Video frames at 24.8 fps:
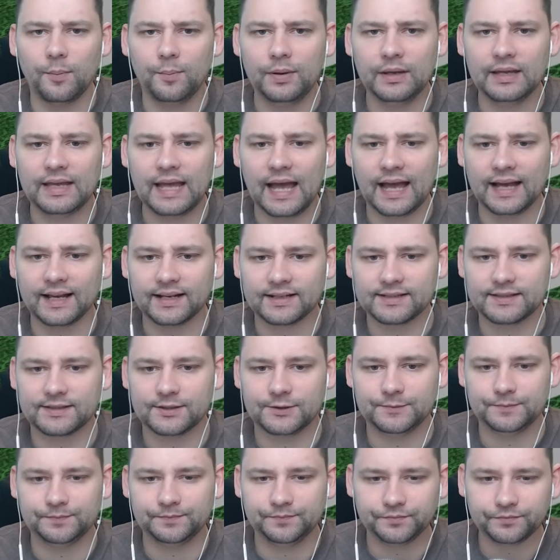
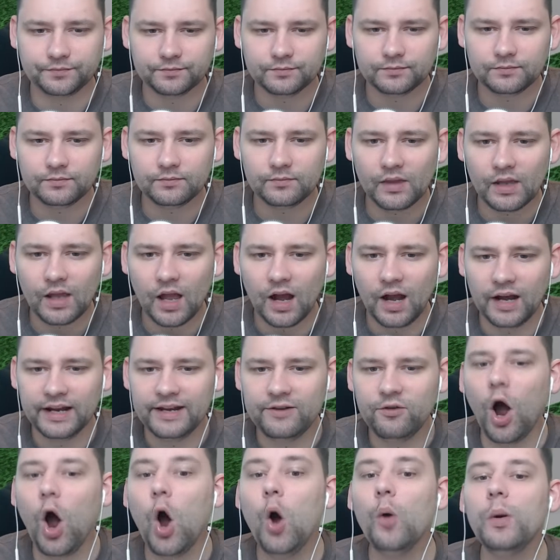Pickaxe.
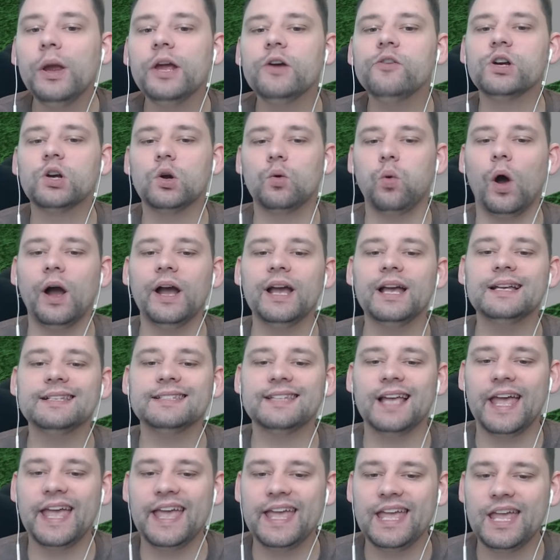Oh, it
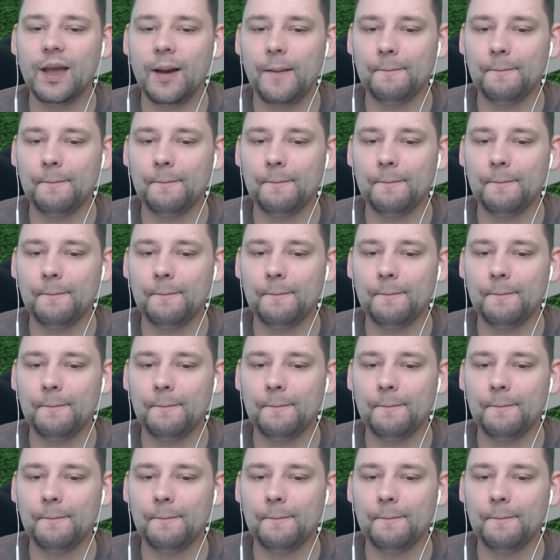requires a